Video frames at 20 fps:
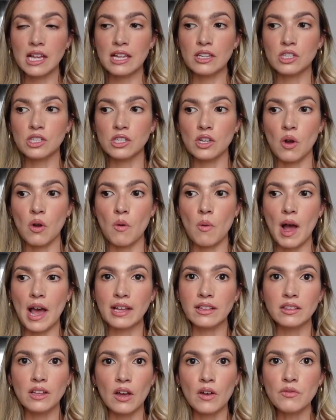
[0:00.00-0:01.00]
And so I
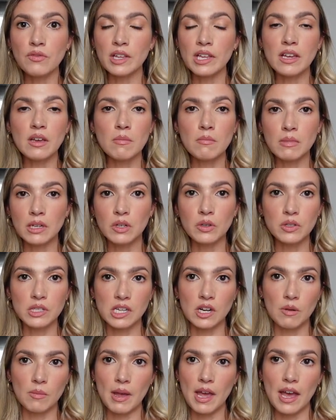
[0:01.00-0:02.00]
love like a middle
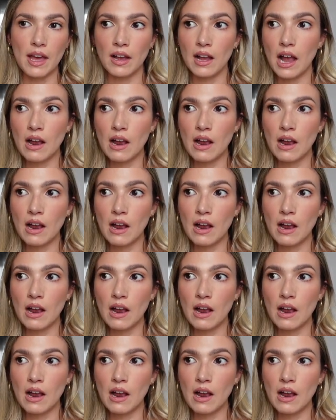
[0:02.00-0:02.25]
tier bag.